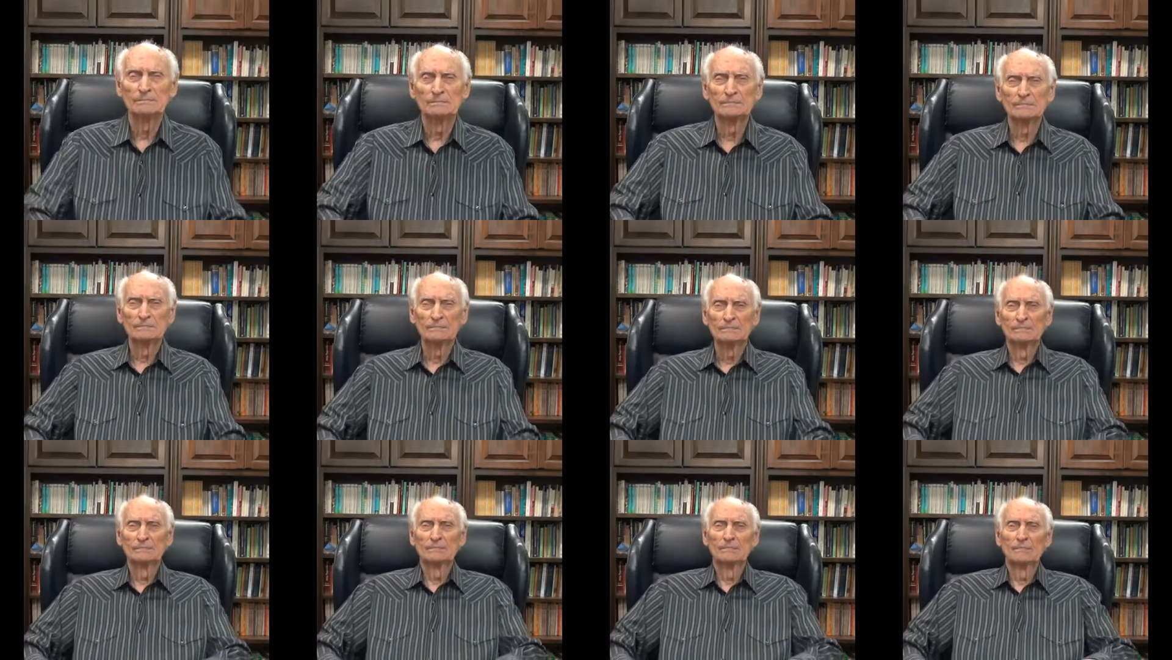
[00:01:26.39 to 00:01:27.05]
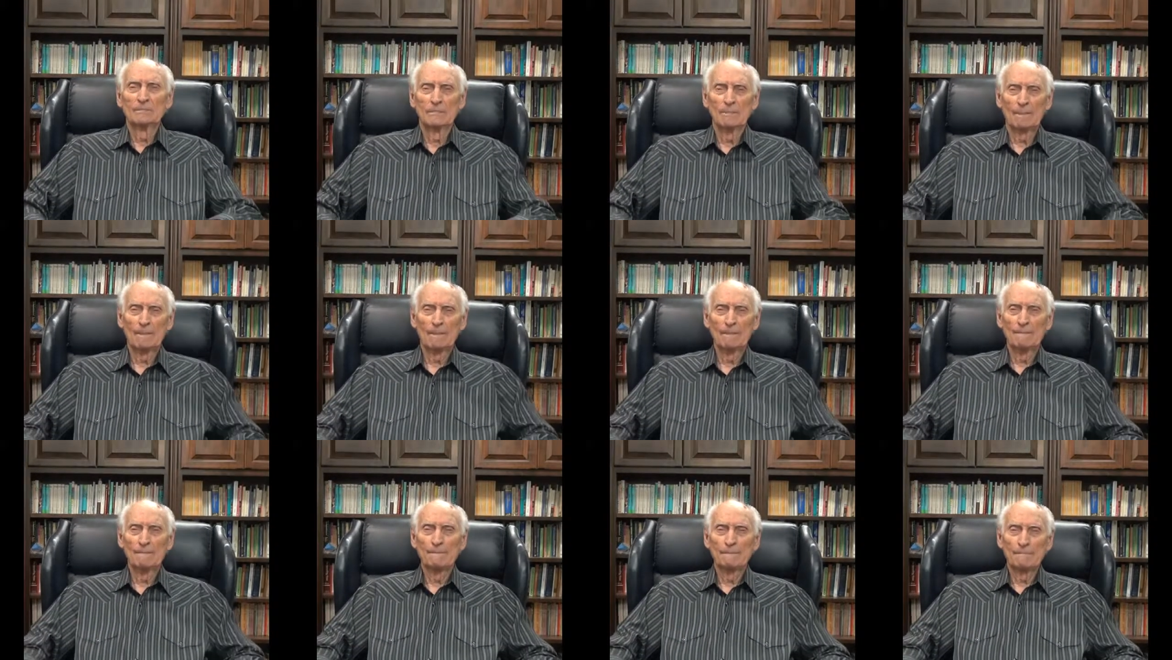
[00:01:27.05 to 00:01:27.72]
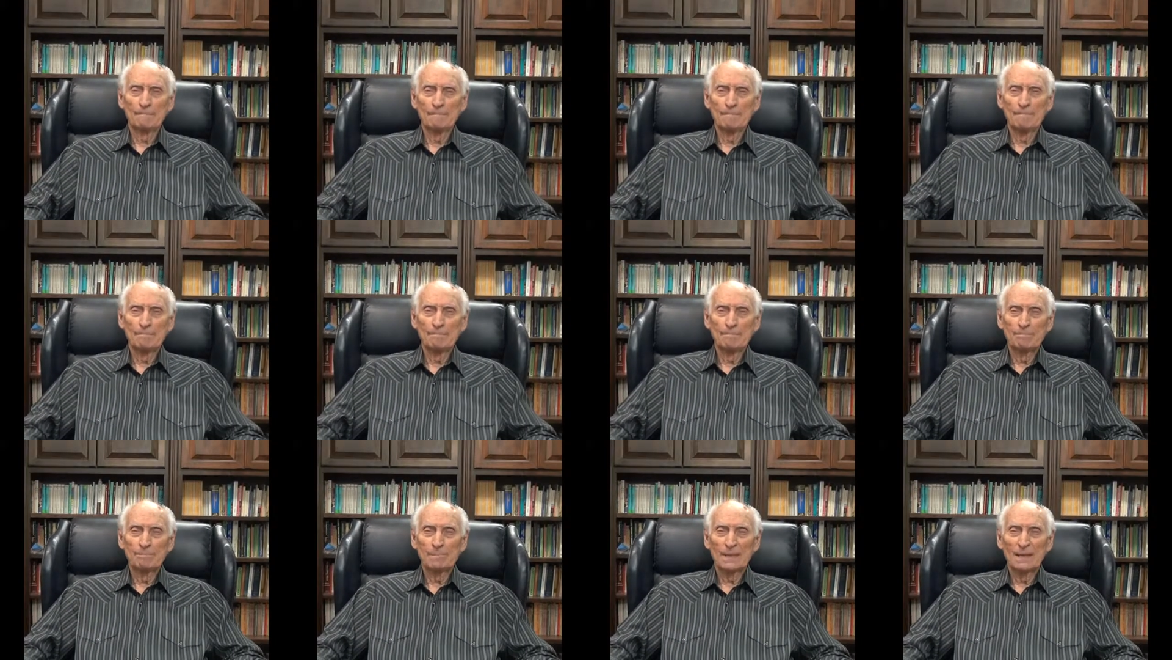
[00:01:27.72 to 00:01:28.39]

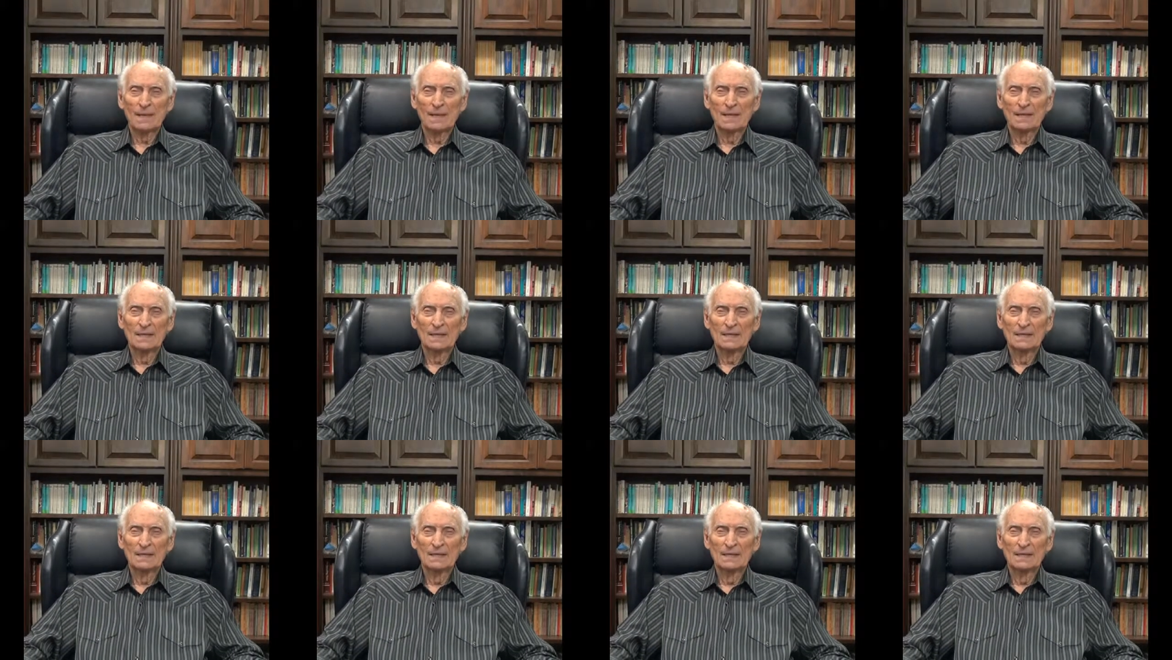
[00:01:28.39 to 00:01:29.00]
No one is speaking in this clip.